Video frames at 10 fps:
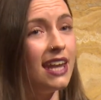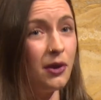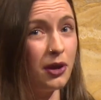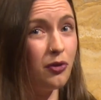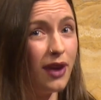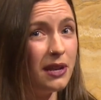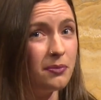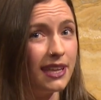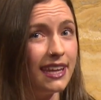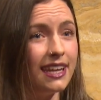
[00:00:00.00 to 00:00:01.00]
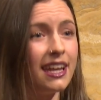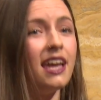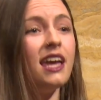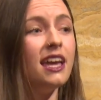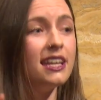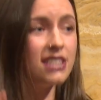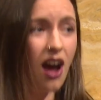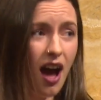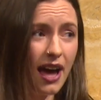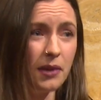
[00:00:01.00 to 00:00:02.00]
Now, incredibly,
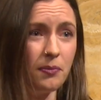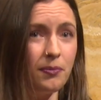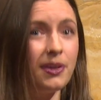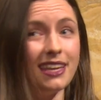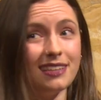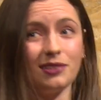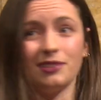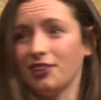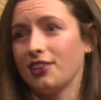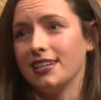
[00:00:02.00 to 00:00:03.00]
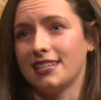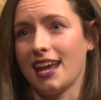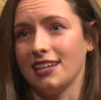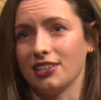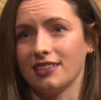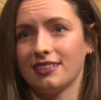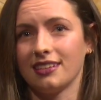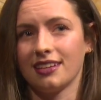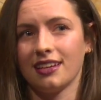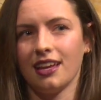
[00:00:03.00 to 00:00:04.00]
time is also contagious.
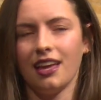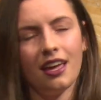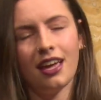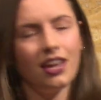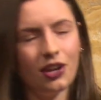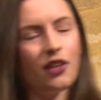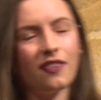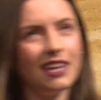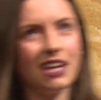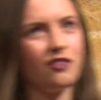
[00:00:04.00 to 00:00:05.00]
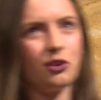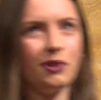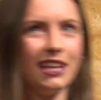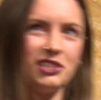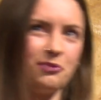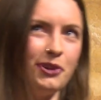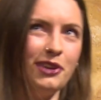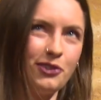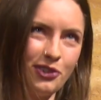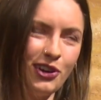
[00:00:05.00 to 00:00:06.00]
Not the inevitable entropy
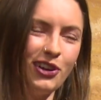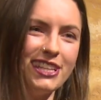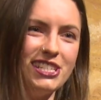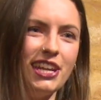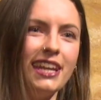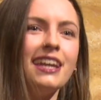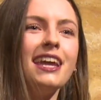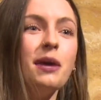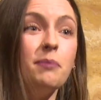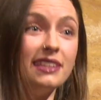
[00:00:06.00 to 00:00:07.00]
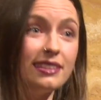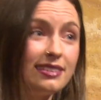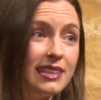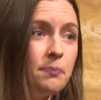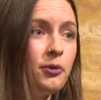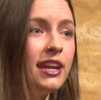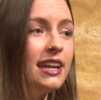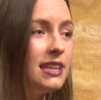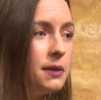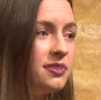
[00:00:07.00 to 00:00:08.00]
of chronology, but the slippery
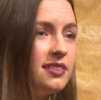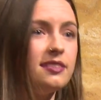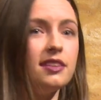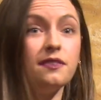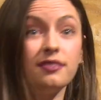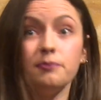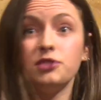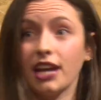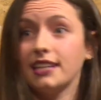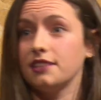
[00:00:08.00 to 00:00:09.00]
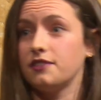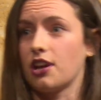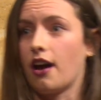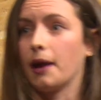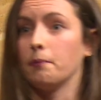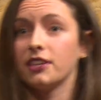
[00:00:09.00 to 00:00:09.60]
ellipsis of subjective time,